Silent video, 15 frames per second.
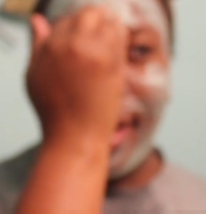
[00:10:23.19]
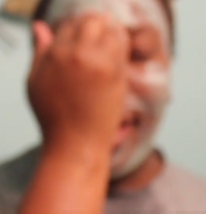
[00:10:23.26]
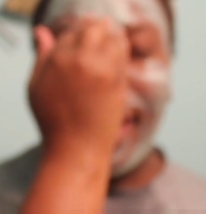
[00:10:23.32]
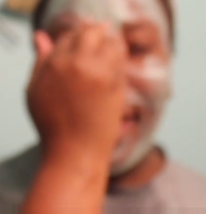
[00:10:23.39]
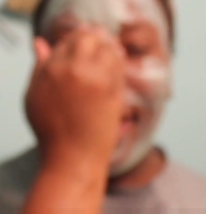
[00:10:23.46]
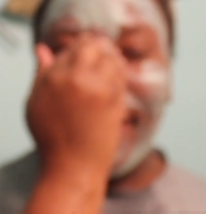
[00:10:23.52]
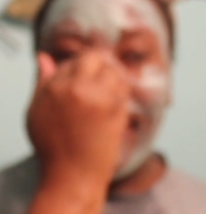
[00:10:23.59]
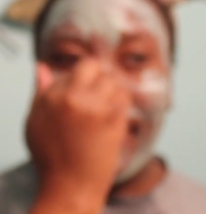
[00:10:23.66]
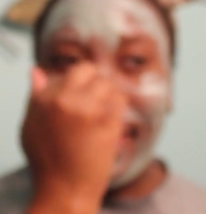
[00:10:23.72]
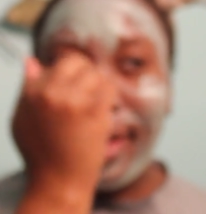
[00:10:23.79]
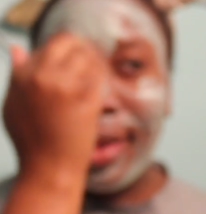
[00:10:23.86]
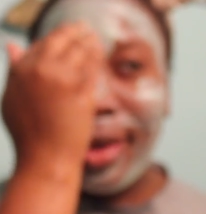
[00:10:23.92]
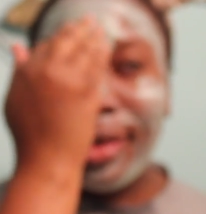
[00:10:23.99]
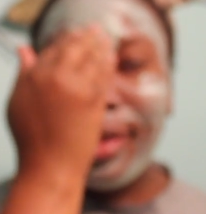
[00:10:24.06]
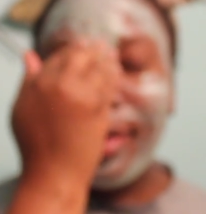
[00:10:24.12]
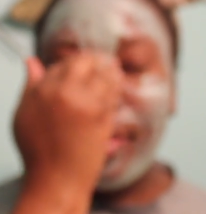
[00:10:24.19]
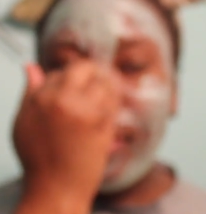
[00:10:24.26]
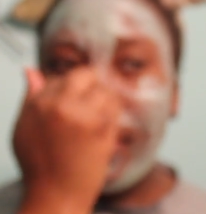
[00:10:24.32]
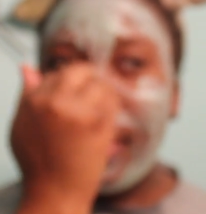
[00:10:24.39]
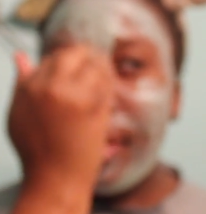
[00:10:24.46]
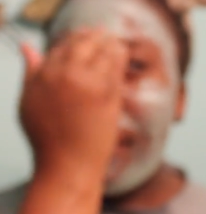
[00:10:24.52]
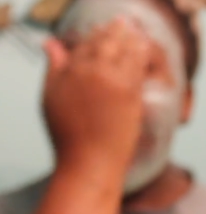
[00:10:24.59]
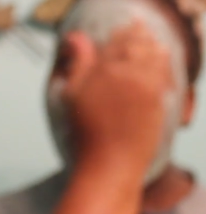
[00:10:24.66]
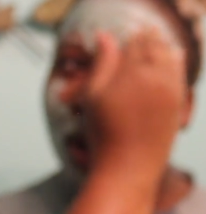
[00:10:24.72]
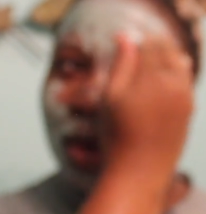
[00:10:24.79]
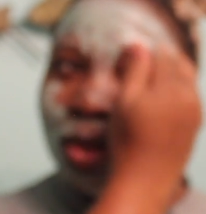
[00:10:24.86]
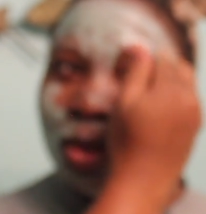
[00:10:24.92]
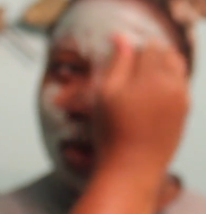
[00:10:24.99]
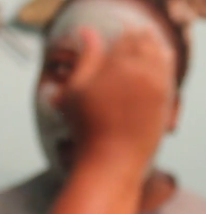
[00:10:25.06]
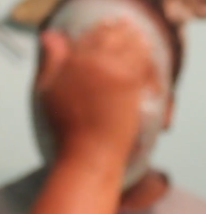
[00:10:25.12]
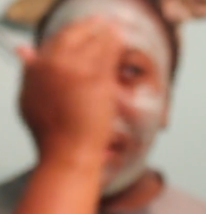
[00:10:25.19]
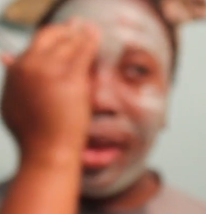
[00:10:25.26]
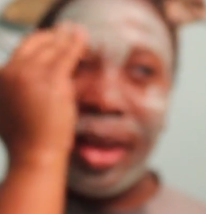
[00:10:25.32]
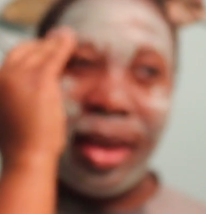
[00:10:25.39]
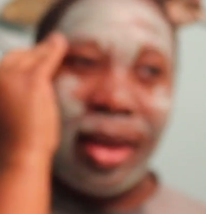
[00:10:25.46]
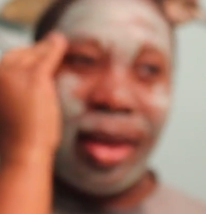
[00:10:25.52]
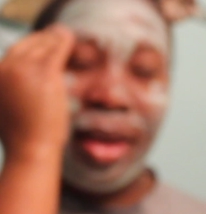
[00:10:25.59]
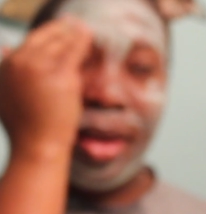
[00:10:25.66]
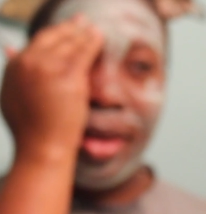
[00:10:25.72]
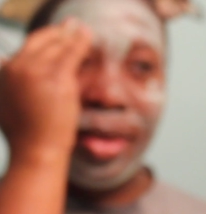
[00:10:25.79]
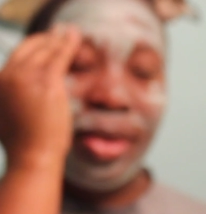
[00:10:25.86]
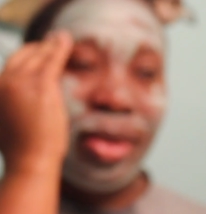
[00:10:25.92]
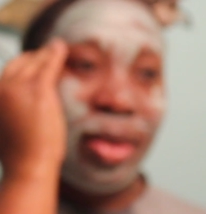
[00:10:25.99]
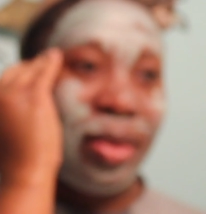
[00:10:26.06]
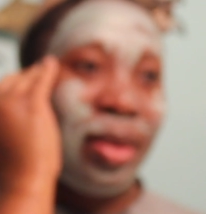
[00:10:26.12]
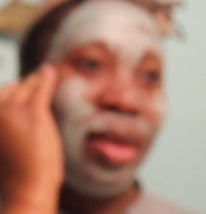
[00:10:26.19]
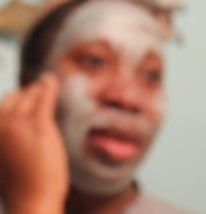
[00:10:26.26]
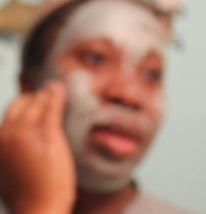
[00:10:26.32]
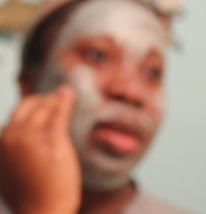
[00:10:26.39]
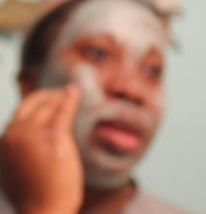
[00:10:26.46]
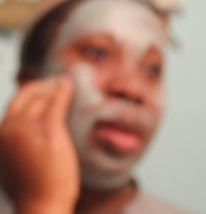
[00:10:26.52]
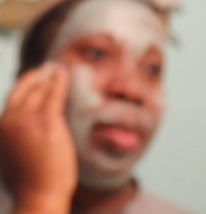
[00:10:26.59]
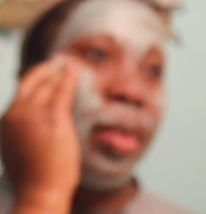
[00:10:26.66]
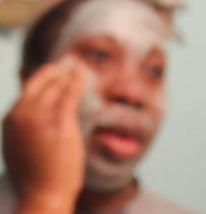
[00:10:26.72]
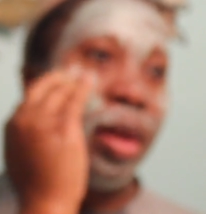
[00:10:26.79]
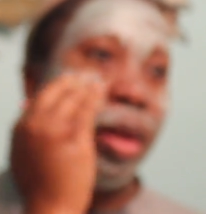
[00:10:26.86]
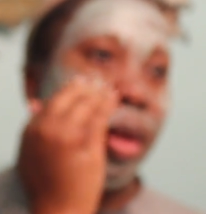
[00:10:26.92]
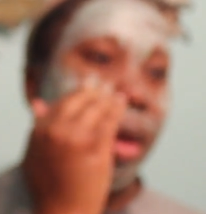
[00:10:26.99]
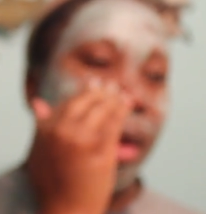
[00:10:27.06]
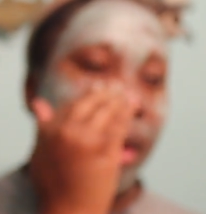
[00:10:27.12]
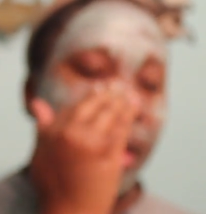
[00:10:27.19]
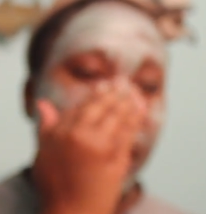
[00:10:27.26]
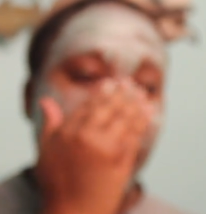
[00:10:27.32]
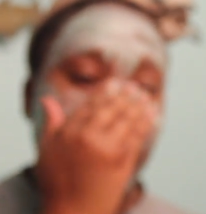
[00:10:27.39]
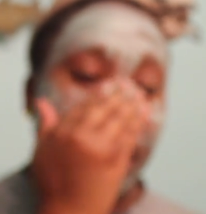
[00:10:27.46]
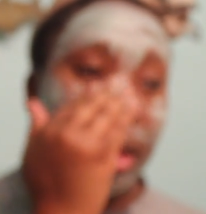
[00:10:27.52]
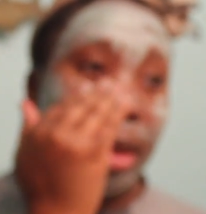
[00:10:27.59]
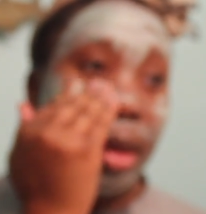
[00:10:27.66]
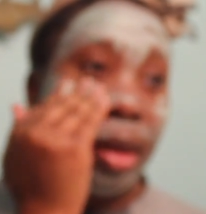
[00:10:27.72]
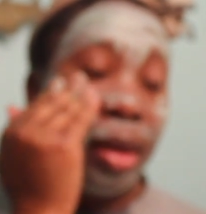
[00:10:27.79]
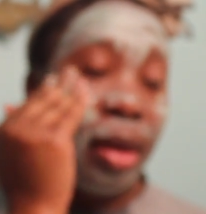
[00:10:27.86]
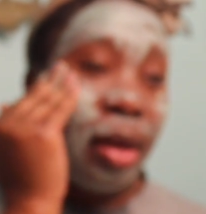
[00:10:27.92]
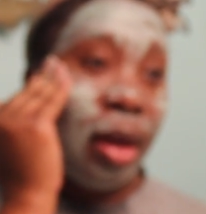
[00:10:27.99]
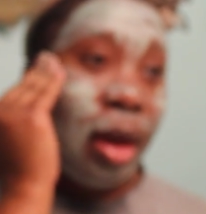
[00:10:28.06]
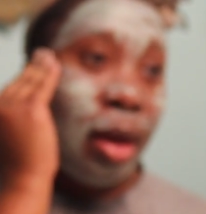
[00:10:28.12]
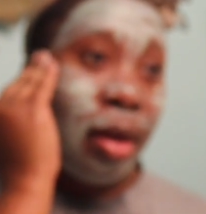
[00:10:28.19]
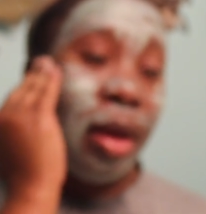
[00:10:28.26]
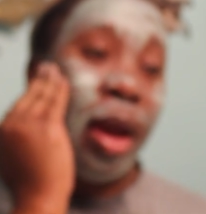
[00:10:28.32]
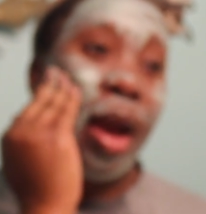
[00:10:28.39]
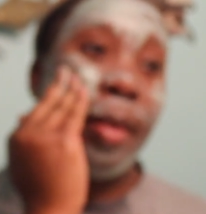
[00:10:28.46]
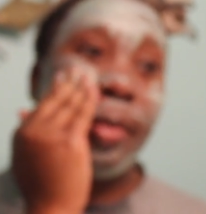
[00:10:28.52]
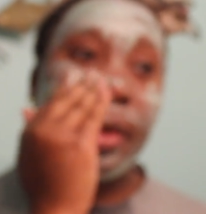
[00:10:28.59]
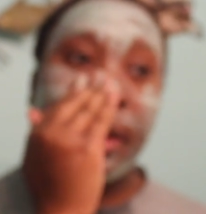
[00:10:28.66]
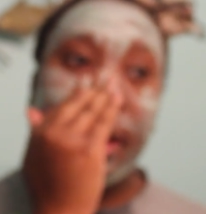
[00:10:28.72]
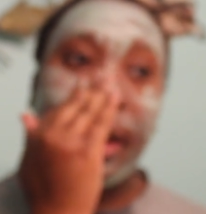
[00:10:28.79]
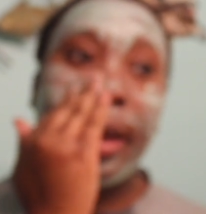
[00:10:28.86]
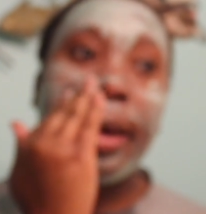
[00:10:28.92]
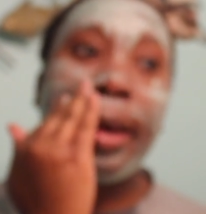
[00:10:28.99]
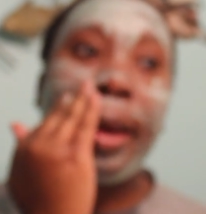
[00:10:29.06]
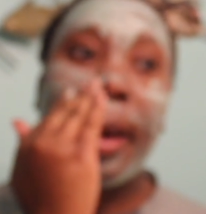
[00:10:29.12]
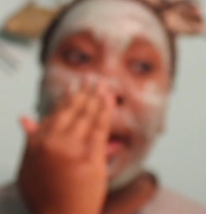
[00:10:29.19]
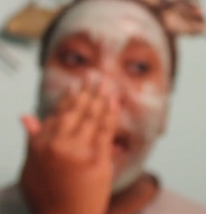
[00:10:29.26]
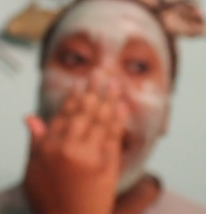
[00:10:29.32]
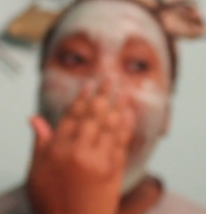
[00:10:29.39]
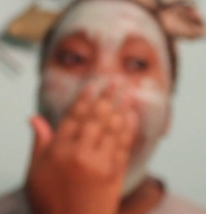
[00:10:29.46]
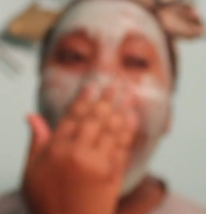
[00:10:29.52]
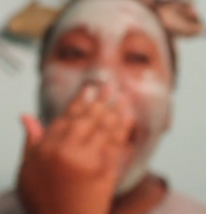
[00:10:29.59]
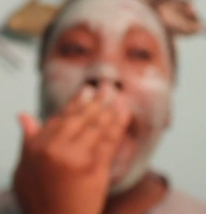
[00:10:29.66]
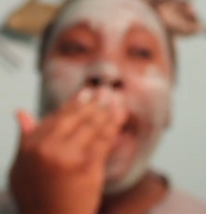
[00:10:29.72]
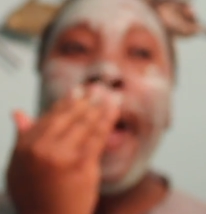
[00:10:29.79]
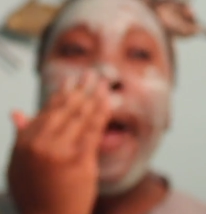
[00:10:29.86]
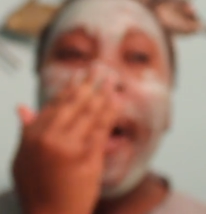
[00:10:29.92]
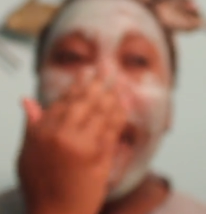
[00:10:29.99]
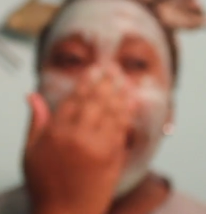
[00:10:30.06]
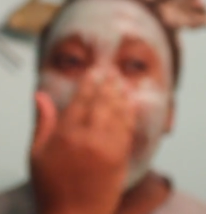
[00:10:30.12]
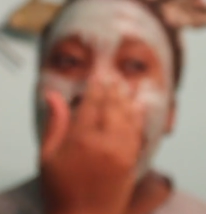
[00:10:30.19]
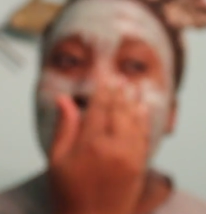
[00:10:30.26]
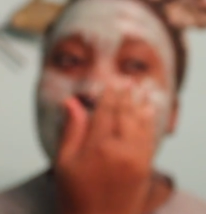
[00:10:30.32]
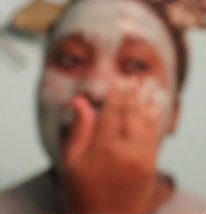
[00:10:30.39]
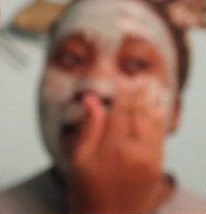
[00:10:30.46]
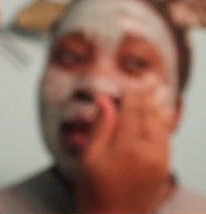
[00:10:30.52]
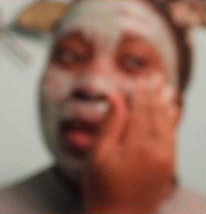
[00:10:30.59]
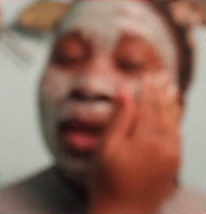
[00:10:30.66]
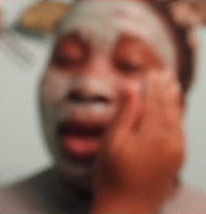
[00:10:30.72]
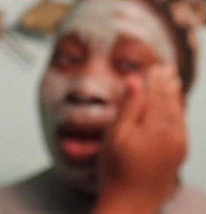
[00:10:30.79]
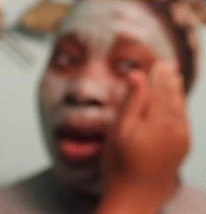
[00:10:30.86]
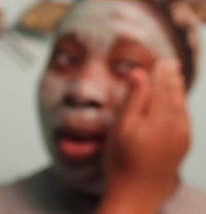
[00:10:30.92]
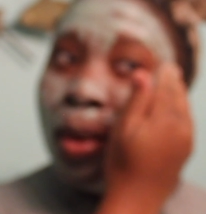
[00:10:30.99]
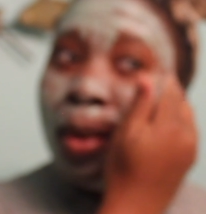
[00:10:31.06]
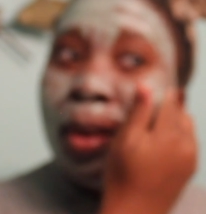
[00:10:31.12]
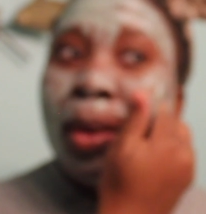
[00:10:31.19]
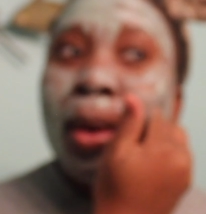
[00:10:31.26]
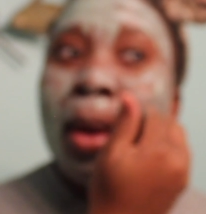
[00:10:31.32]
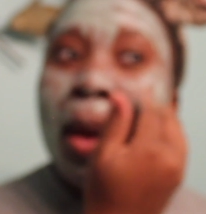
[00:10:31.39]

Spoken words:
Yeah, I think they should be around $20 something on Amazon. So